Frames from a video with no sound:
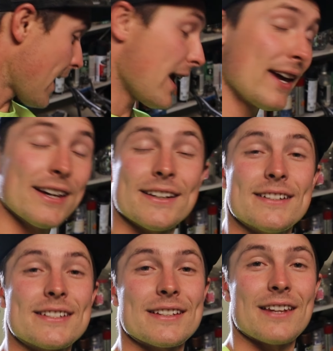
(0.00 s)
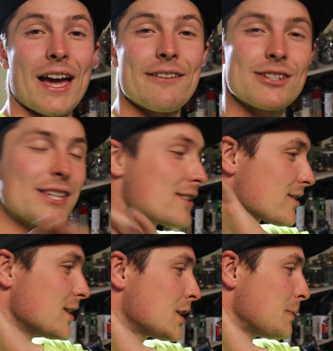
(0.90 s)
and everything
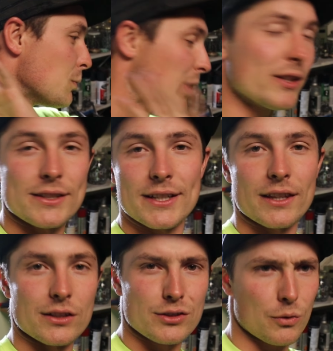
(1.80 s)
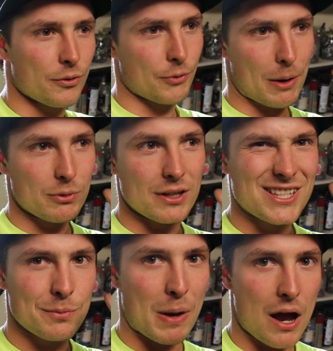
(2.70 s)
just needs to be welded together. So I'm gonna
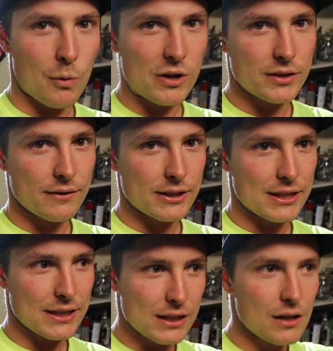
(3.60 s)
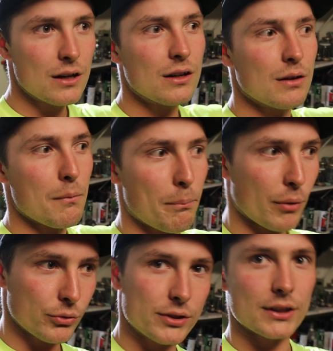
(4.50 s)
spot weld everything,
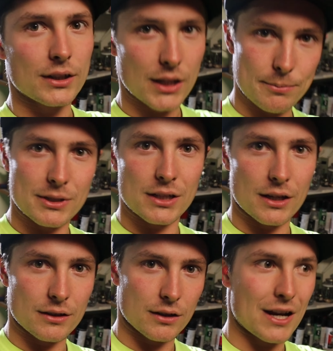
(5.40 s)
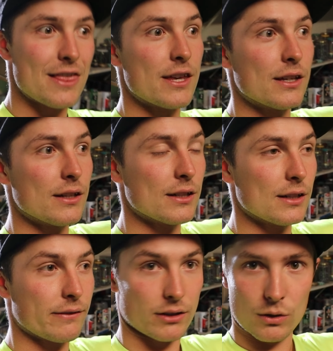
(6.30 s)
bolt it, clamp it together, and then
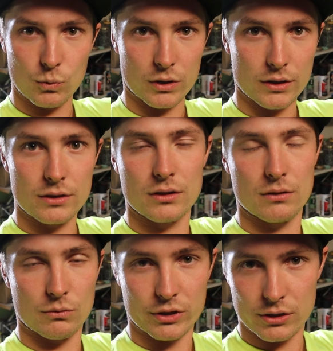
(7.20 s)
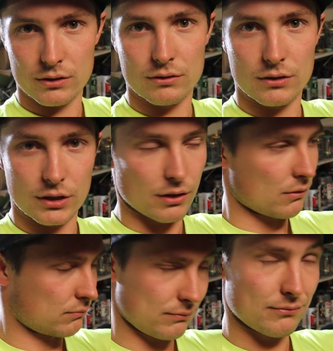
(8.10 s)
if it all works, which, you know,